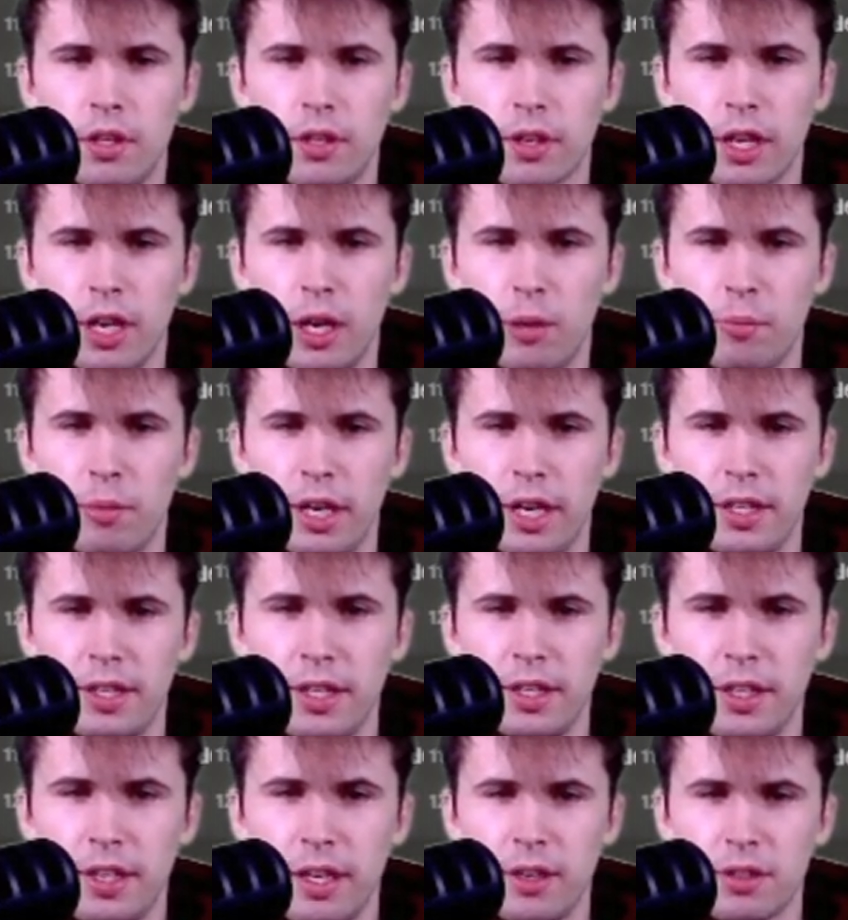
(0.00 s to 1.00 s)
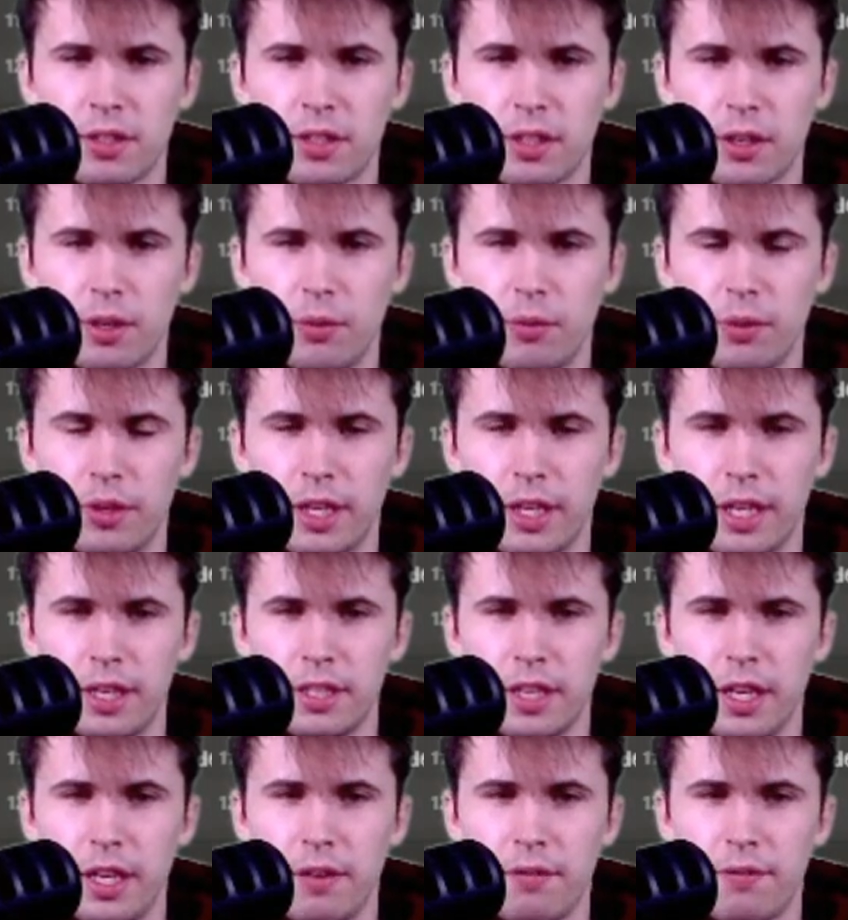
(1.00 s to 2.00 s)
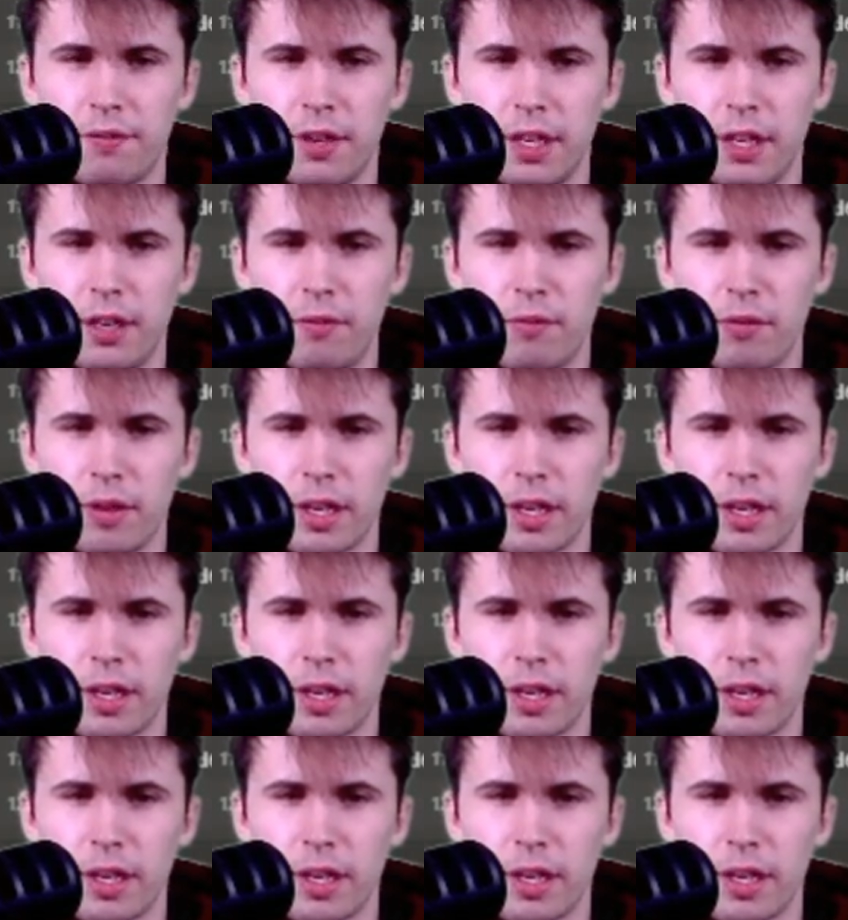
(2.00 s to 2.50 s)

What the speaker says: Okay, my idea now is to go knight to a5.